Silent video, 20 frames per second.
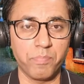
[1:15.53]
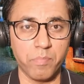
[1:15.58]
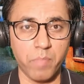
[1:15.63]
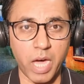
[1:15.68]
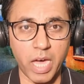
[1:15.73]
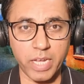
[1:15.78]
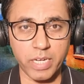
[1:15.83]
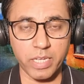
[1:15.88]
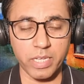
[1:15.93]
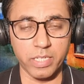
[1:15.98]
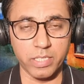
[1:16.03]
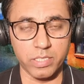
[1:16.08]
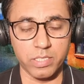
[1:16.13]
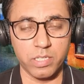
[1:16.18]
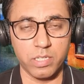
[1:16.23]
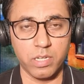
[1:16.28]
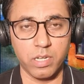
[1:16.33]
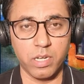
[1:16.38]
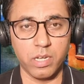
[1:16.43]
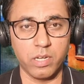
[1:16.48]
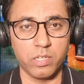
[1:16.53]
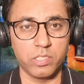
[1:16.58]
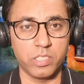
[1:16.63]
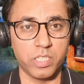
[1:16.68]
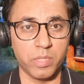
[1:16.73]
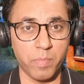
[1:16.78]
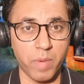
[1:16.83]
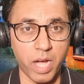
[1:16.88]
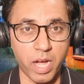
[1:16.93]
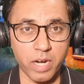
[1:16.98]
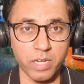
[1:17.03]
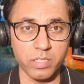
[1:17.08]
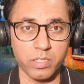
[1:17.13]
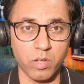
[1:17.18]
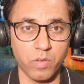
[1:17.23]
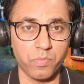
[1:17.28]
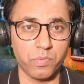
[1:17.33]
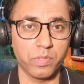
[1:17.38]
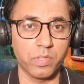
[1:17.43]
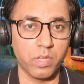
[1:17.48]
market demand
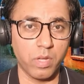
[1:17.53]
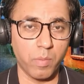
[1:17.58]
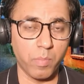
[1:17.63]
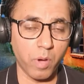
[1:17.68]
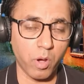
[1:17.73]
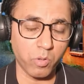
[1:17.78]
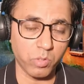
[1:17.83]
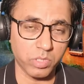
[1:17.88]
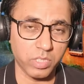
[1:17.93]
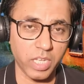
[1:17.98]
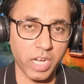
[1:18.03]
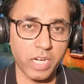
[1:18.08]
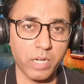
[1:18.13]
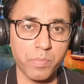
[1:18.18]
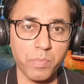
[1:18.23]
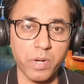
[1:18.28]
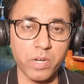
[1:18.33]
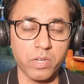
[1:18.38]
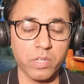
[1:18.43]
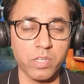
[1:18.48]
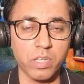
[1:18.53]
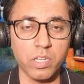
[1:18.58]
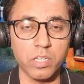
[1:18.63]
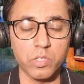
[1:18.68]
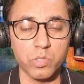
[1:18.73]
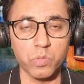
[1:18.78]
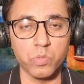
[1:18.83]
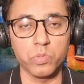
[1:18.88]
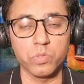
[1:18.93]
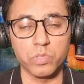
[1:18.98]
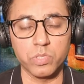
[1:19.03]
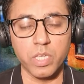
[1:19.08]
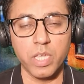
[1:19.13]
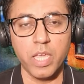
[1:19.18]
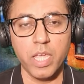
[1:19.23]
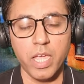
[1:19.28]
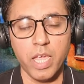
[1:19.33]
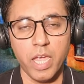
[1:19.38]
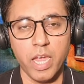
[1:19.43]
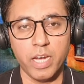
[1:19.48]
of about that particular roles.
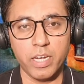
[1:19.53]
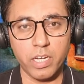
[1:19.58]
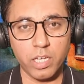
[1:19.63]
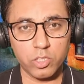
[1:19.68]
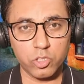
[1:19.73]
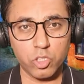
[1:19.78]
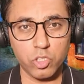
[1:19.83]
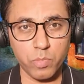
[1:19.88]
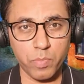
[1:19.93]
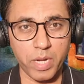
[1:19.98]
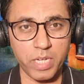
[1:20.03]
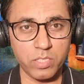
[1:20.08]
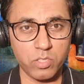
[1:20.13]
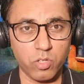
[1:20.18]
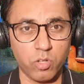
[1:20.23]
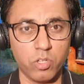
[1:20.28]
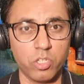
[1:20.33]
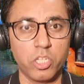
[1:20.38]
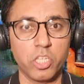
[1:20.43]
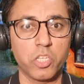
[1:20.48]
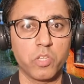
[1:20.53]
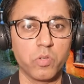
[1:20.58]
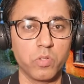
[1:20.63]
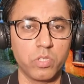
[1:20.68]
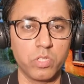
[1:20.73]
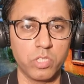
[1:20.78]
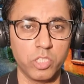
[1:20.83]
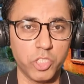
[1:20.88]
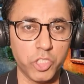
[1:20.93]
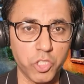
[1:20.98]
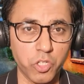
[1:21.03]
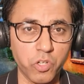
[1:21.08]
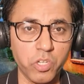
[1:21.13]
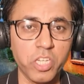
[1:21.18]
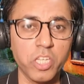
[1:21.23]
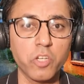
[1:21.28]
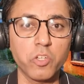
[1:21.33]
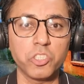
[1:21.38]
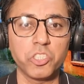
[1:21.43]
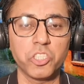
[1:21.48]
It also depends on your
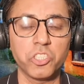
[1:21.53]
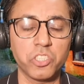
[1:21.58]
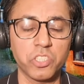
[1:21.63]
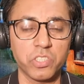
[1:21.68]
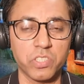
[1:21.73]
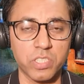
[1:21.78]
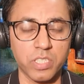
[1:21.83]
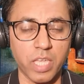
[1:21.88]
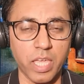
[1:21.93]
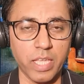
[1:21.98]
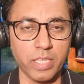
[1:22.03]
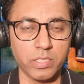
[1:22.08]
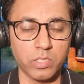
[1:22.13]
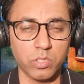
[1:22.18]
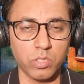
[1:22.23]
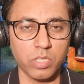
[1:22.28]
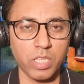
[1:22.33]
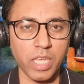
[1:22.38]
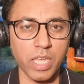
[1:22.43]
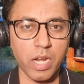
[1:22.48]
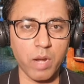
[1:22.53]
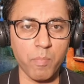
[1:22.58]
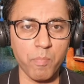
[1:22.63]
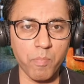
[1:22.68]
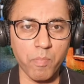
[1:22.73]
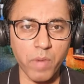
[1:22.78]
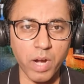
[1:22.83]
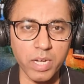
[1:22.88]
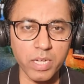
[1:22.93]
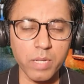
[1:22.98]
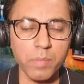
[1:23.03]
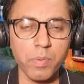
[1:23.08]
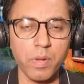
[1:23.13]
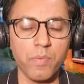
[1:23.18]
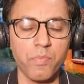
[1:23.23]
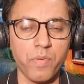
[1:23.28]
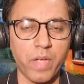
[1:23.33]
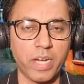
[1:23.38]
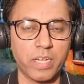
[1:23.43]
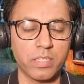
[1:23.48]
negotiation skills. So there are
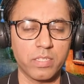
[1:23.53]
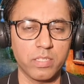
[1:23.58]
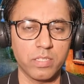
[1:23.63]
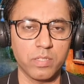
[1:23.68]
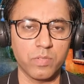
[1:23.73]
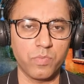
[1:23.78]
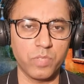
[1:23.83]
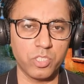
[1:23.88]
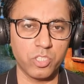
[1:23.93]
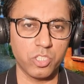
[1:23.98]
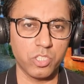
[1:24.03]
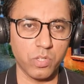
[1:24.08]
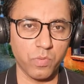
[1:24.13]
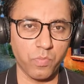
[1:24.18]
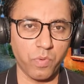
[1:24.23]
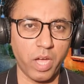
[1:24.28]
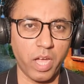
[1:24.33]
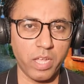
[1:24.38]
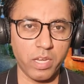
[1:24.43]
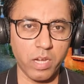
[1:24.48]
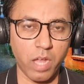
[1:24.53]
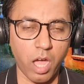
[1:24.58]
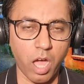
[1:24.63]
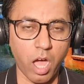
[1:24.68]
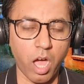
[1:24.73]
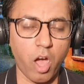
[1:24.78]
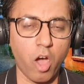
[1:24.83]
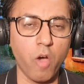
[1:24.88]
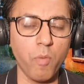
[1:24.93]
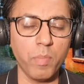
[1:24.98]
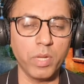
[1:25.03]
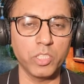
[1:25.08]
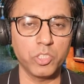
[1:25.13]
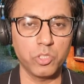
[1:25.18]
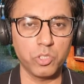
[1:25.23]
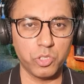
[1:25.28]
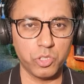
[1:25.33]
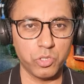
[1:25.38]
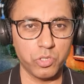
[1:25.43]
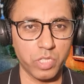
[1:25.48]
multiple factors which define how much
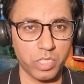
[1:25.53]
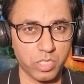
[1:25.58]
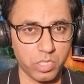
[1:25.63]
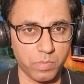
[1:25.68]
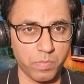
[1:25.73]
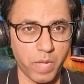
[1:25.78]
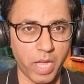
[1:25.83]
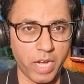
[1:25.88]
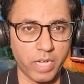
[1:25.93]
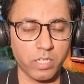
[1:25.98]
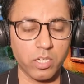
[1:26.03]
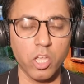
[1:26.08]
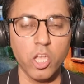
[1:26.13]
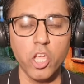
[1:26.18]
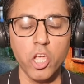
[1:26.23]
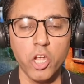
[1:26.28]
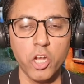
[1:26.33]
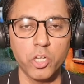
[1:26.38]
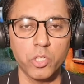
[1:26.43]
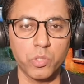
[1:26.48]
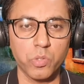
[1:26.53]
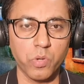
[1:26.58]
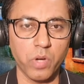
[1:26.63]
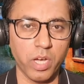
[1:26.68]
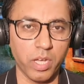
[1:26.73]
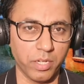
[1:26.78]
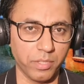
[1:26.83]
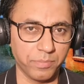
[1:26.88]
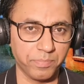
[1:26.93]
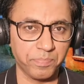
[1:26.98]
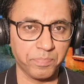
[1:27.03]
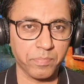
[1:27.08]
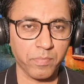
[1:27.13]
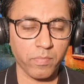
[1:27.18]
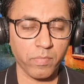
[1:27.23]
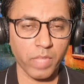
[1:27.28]
you should expect to earn.